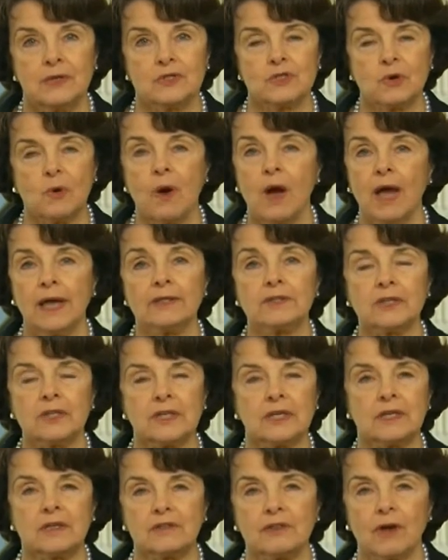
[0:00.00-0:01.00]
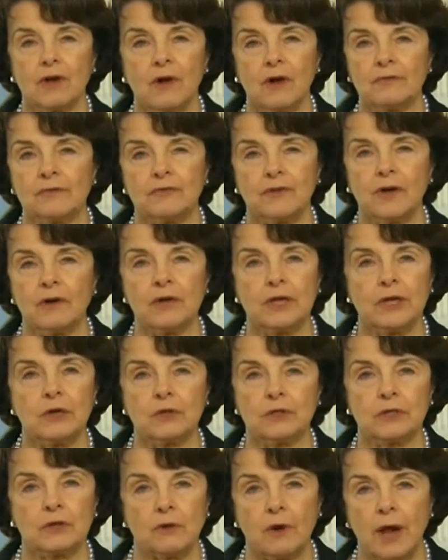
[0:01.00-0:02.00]
So I think there are very
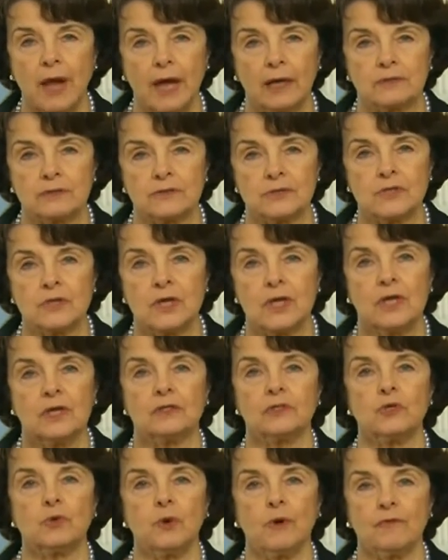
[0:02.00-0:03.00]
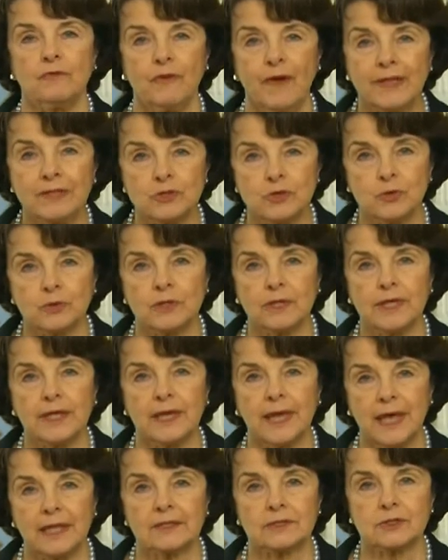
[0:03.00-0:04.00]
good grounds to eventually
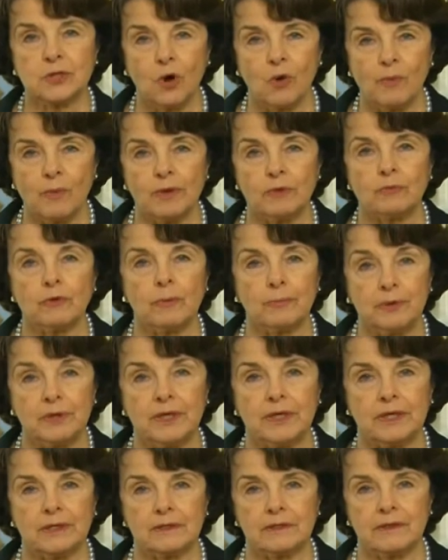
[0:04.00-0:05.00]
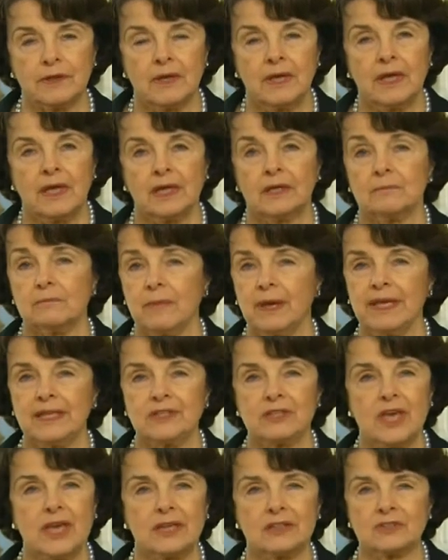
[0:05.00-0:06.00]
get DOMA repealed. It may
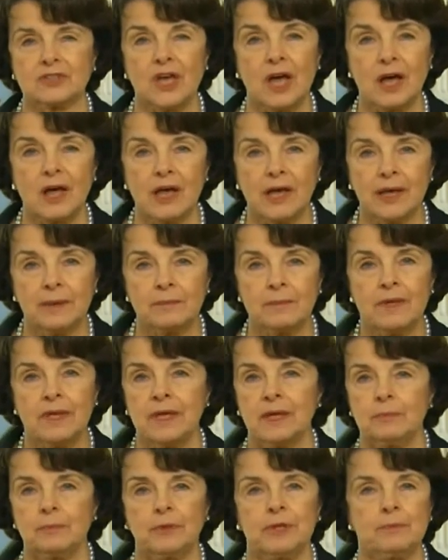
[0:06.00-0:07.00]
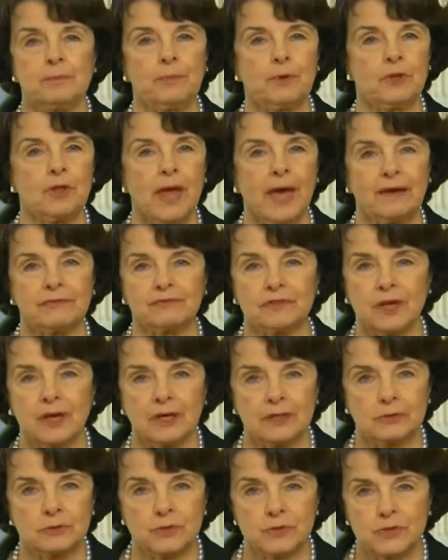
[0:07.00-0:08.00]
take time, people have
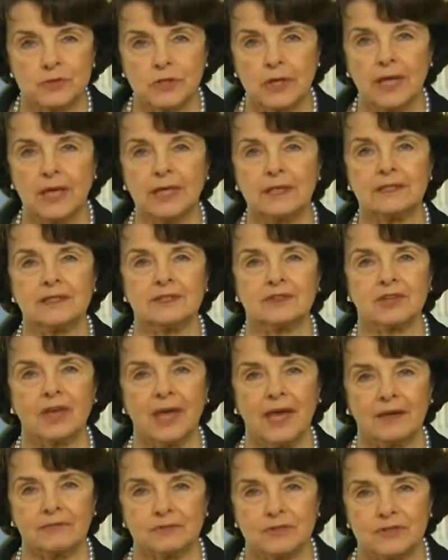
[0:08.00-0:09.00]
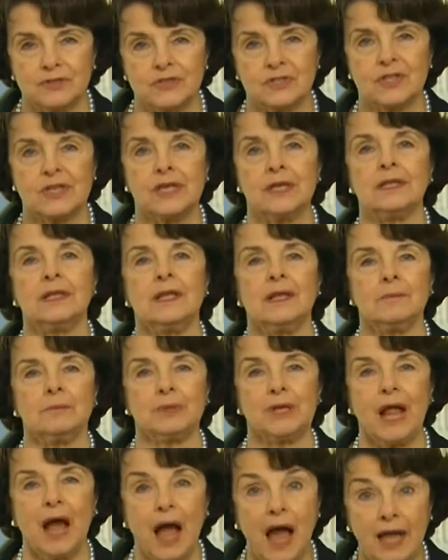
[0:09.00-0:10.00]
to understand it, they have to see it,
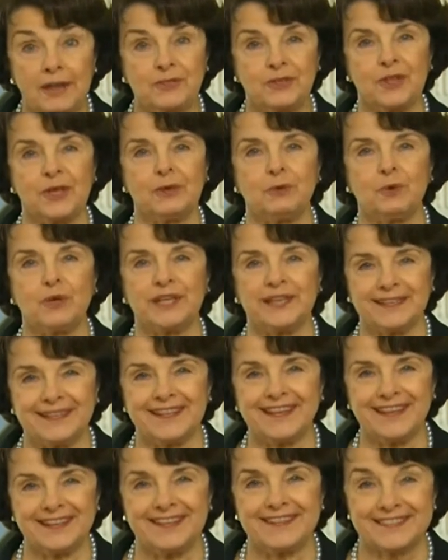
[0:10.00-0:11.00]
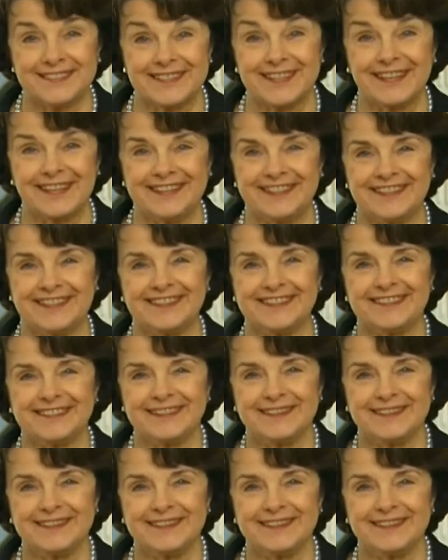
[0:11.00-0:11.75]
but I think we can get it done.